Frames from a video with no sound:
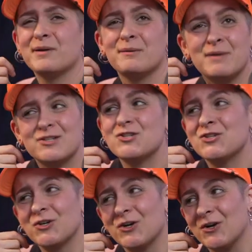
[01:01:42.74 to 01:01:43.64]
But I'm not
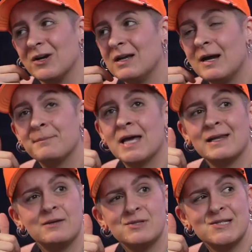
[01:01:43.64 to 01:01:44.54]
sure. Right. I'm not
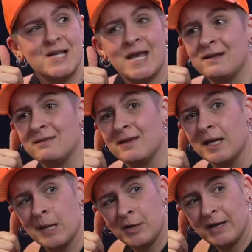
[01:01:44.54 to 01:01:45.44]
allowed to say anything,
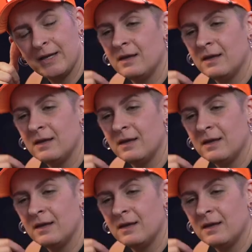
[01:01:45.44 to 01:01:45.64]
am I?